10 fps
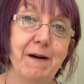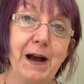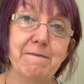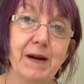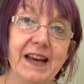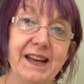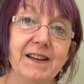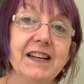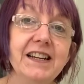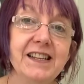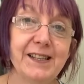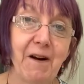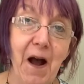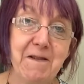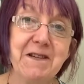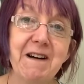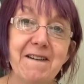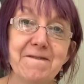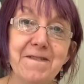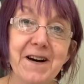might be. So I hope you
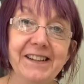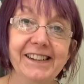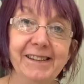have fun.